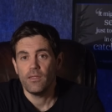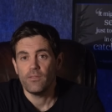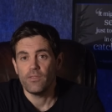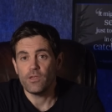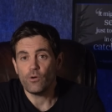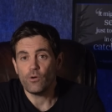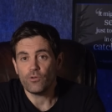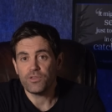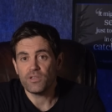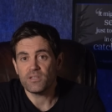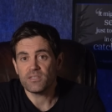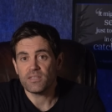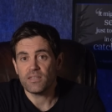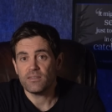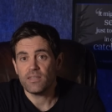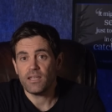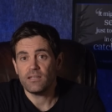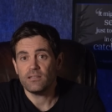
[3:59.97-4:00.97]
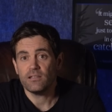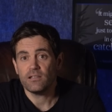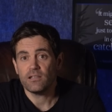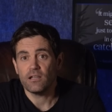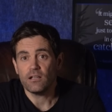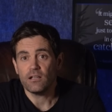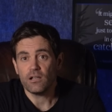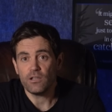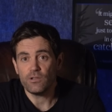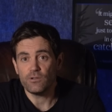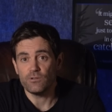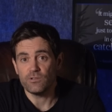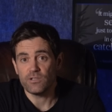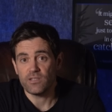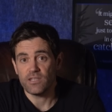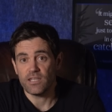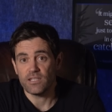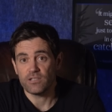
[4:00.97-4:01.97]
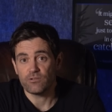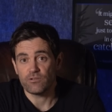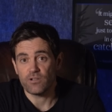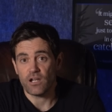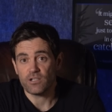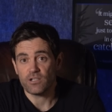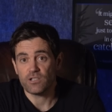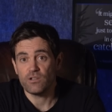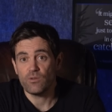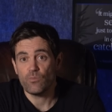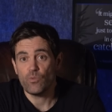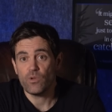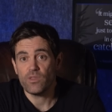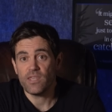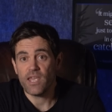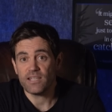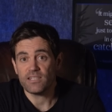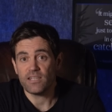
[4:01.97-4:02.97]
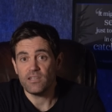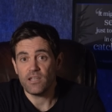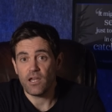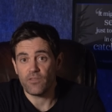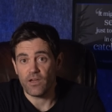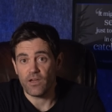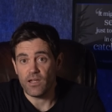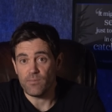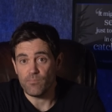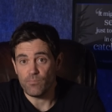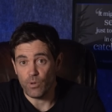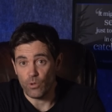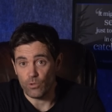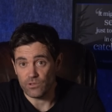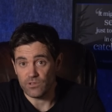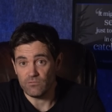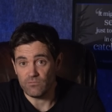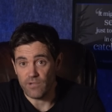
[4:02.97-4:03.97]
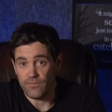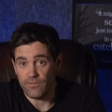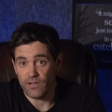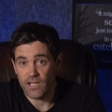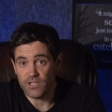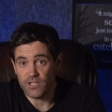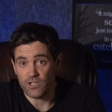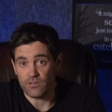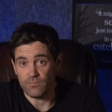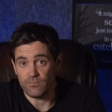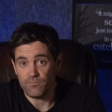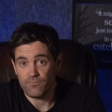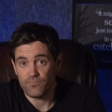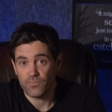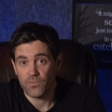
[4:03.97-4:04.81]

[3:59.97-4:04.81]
The authors then conclude the introduction with yet another important revelation.